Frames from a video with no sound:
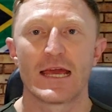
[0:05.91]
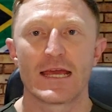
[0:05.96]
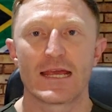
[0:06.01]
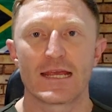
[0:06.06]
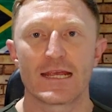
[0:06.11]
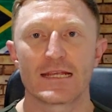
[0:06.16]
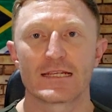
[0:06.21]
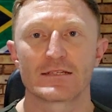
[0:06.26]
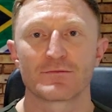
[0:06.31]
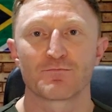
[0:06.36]

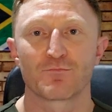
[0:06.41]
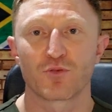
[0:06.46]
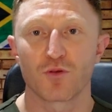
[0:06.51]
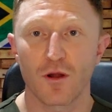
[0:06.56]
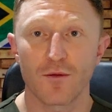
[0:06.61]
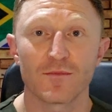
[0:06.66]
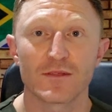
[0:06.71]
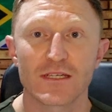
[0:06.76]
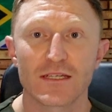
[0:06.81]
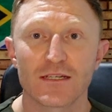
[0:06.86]
is
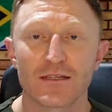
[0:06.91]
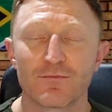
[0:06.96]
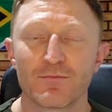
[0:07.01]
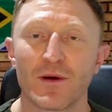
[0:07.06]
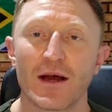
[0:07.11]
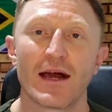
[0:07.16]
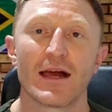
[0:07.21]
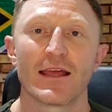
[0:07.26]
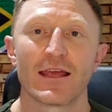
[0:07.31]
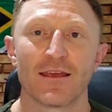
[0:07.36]
prompted
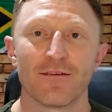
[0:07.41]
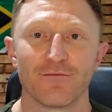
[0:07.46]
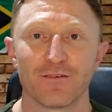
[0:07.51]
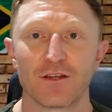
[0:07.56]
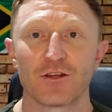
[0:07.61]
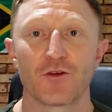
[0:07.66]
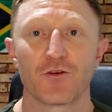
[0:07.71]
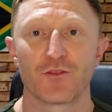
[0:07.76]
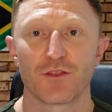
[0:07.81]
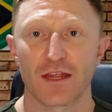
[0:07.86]
by a
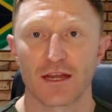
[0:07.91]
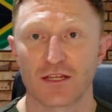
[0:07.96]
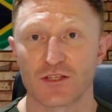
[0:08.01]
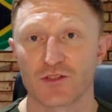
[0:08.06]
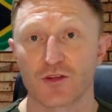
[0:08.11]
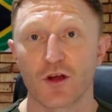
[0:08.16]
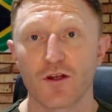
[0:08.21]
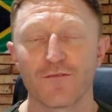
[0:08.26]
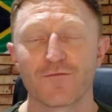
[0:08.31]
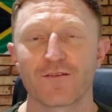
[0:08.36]
video that has
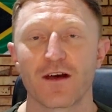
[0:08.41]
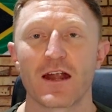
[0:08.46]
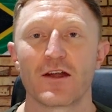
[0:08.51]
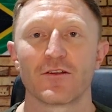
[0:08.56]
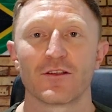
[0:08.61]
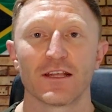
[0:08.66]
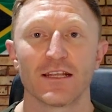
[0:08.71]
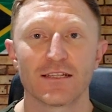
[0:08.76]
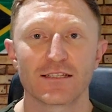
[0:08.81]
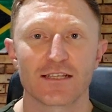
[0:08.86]
gone
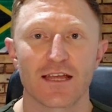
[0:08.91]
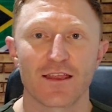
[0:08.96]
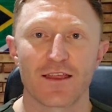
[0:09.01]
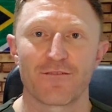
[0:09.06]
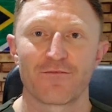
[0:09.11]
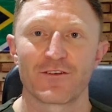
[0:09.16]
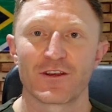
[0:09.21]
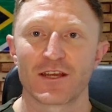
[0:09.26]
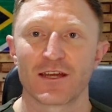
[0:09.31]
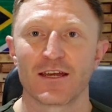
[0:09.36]
viral in South
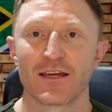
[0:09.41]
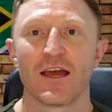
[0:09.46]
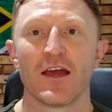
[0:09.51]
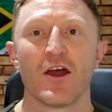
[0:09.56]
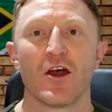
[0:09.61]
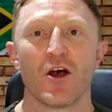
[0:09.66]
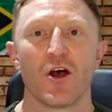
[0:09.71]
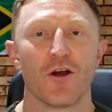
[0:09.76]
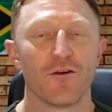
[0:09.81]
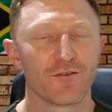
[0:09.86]
Africa
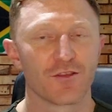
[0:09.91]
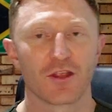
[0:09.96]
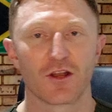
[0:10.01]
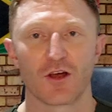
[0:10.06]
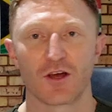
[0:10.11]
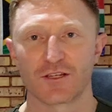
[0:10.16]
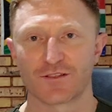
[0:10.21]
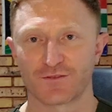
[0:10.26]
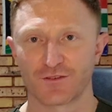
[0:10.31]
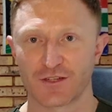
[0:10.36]
over the
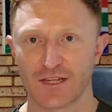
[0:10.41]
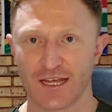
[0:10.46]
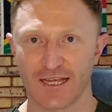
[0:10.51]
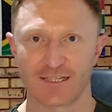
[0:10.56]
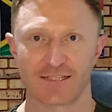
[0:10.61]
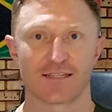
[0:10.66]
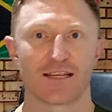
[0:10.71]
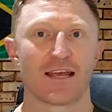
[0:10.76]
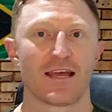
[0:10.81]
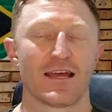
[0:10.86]
last few days.